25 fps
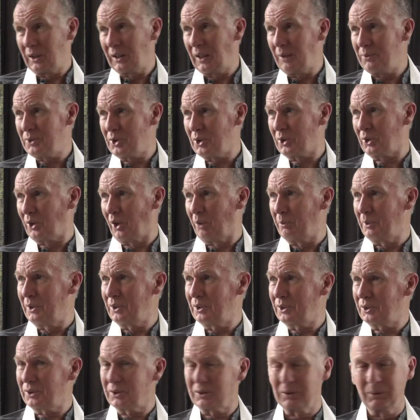He gives his
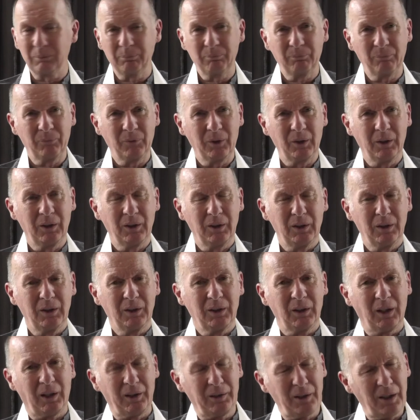comments.
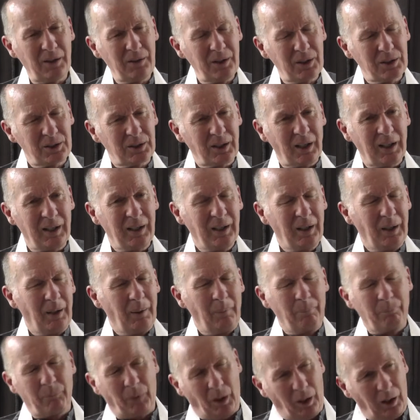And then they say,
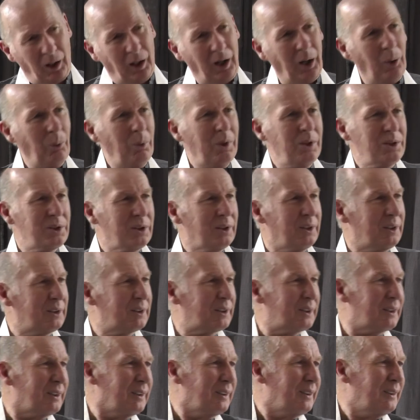how is
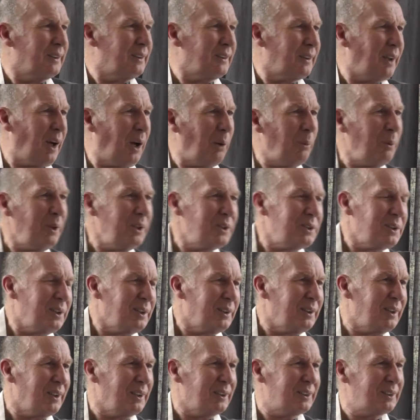it, how is
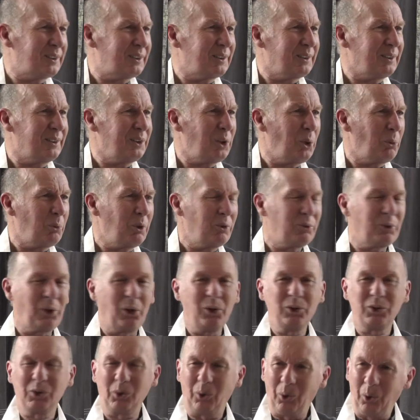it that, you know, we've
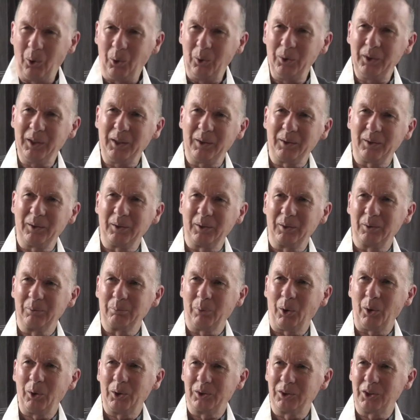gone to all the other
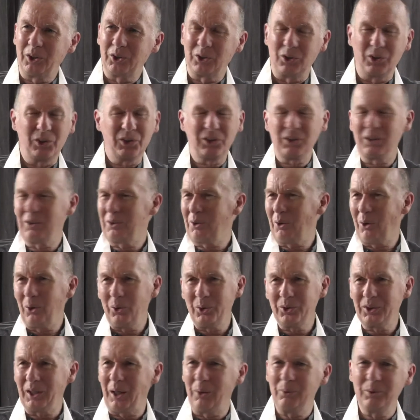politicians and they're
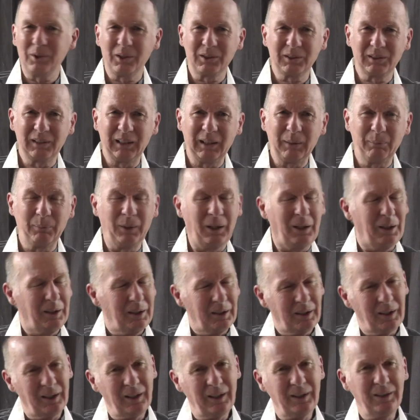all sound asleep
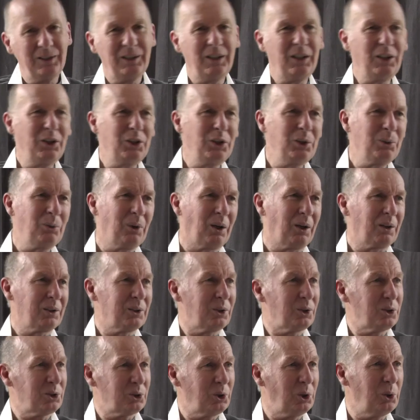and here you are,
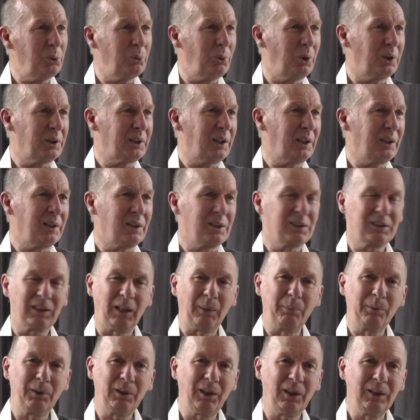you're still working this
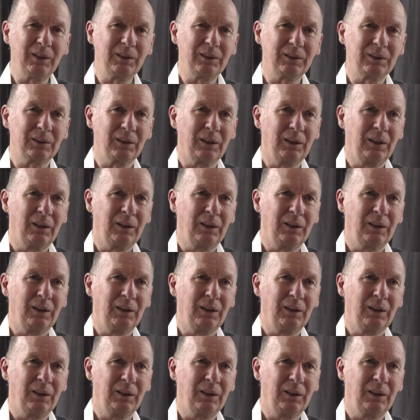time of night.